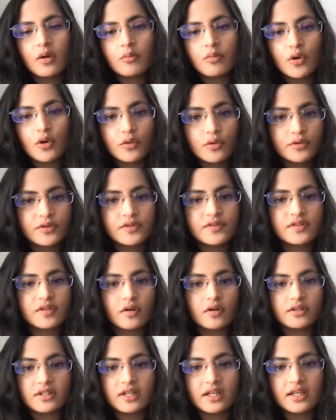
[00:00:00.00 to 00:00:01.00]
posts
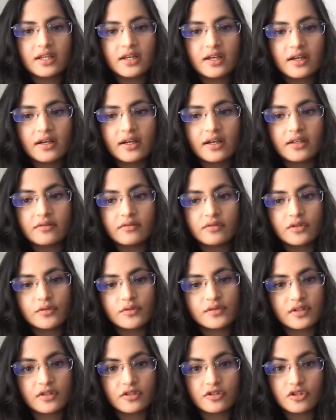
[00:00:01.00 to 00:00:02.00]
on data and
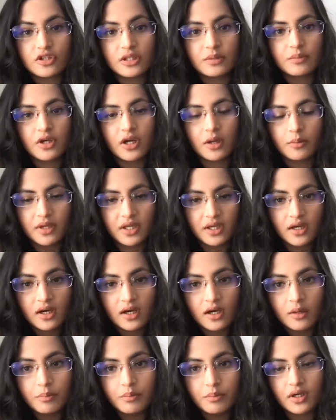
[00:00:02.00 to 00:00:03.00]
usage keep coming
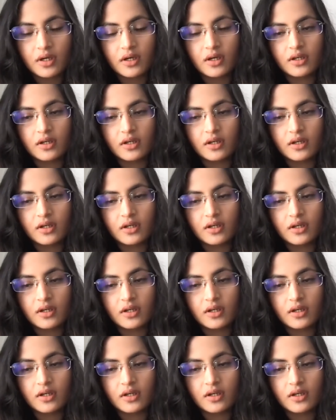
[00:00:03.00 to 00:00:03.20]
up.